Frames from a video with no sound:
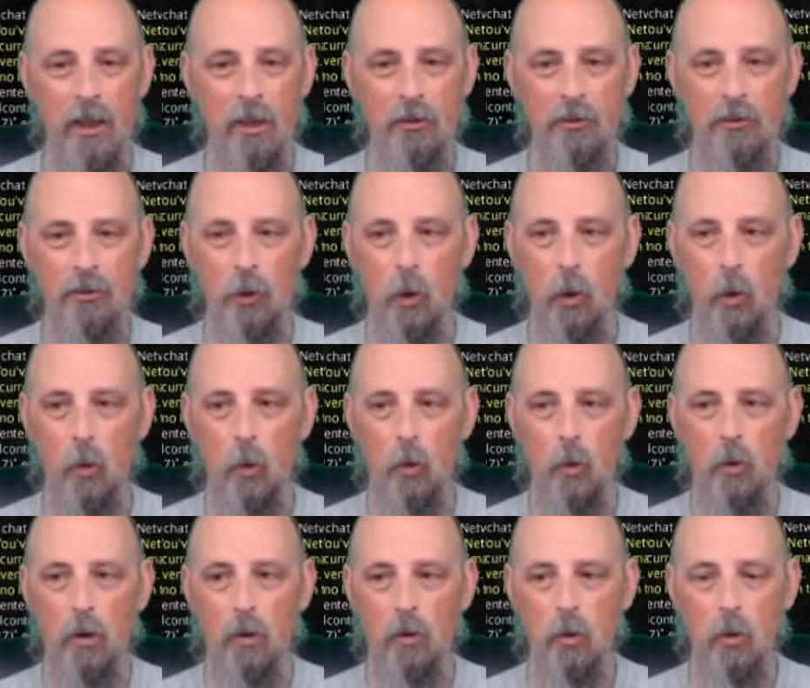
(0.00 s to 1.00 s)

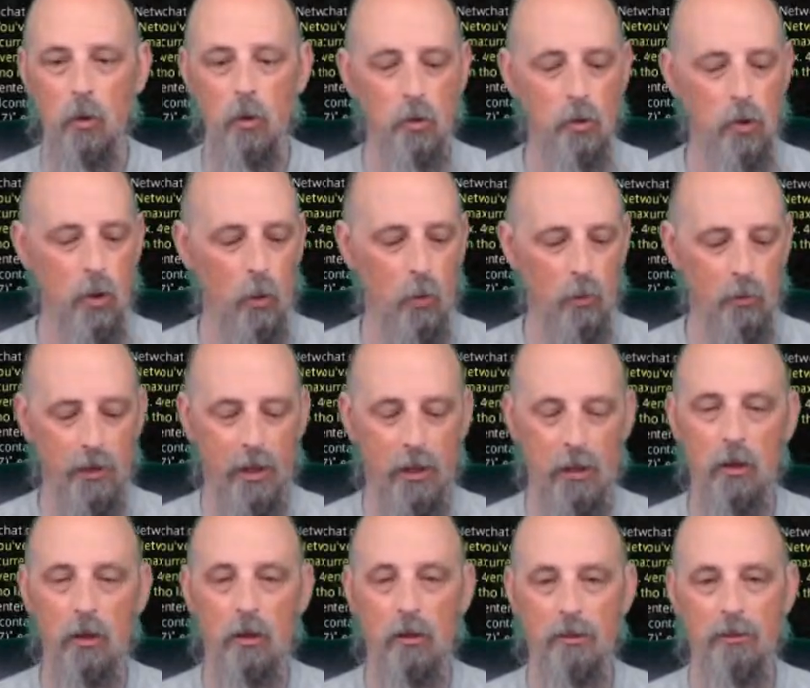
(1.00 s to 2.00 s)
So who knows how
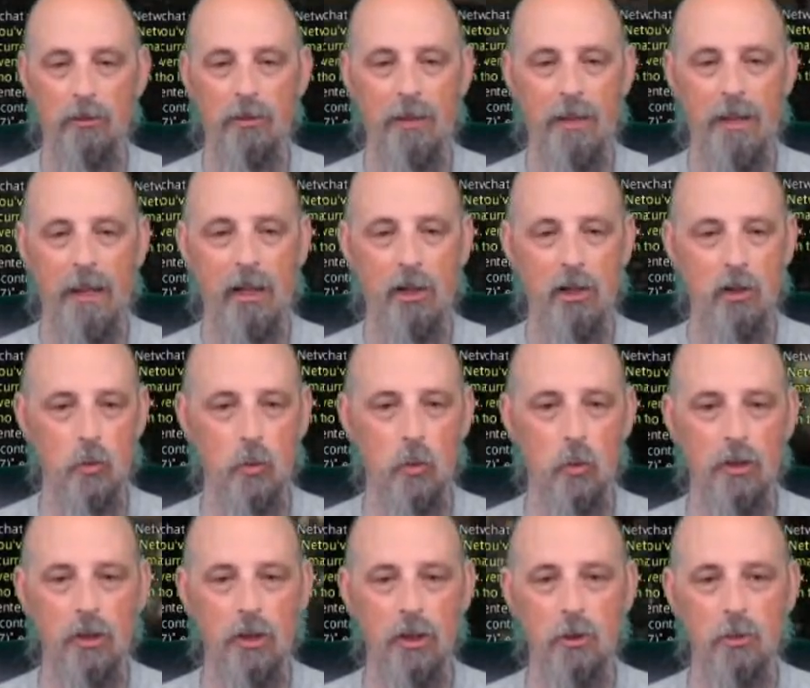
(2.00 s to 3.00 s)
long the
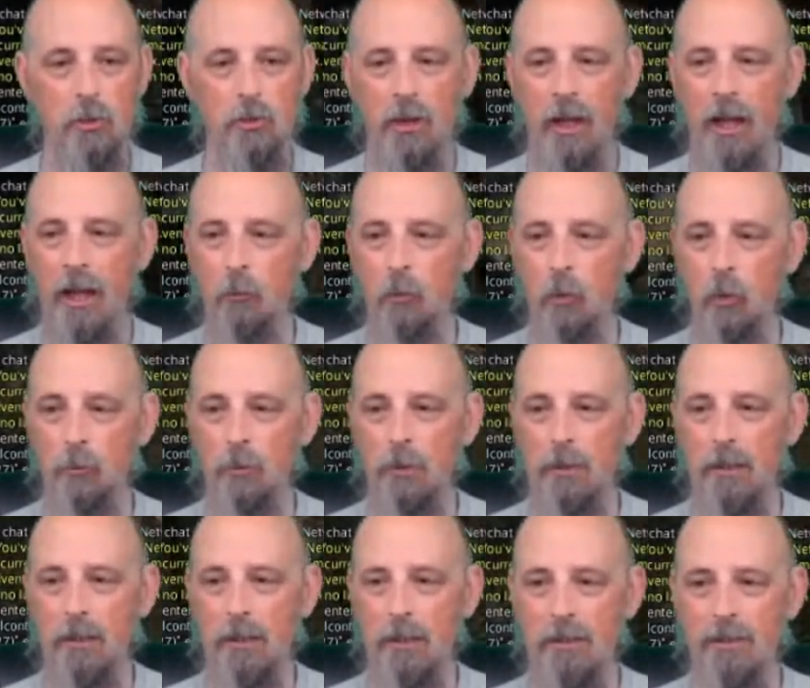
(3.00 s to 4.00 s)
actual queue time will
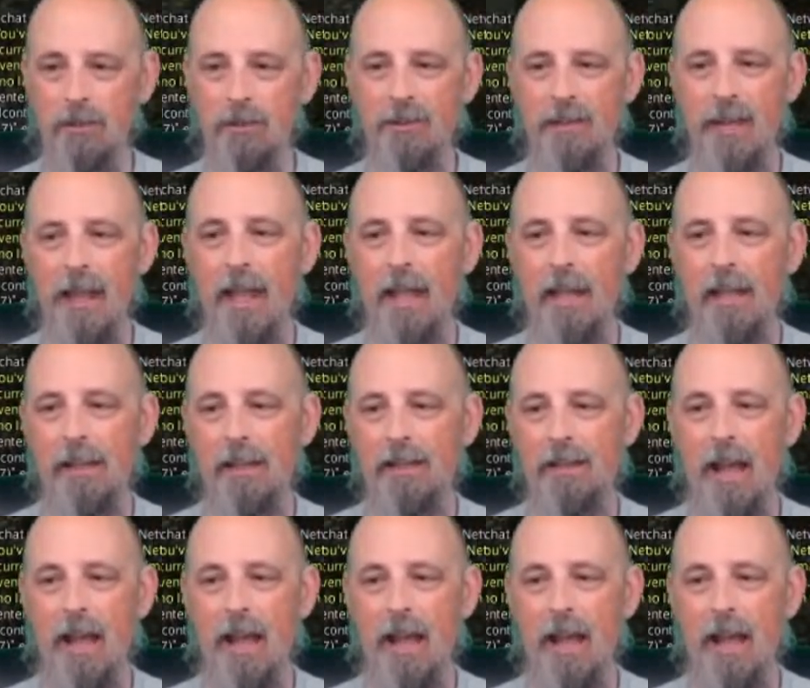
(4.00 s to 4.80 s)
be. It's saying an